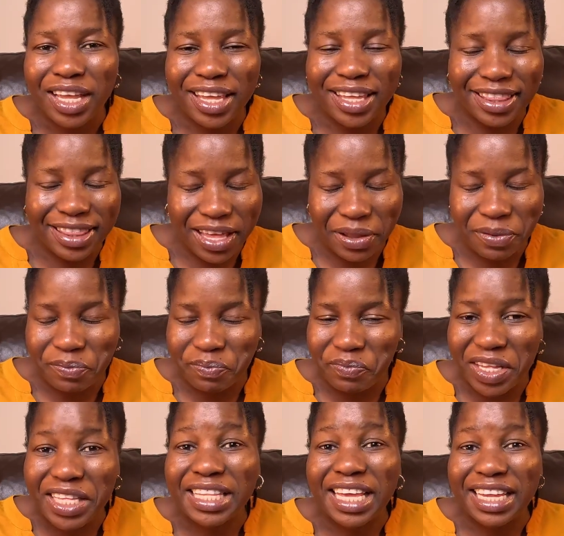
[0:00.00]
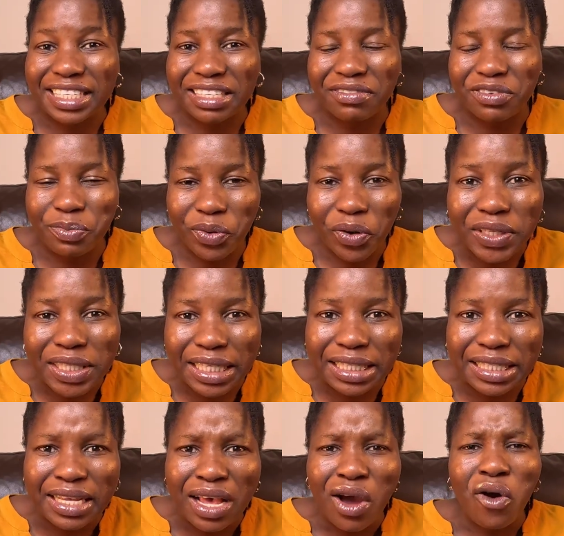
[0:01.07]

interview process,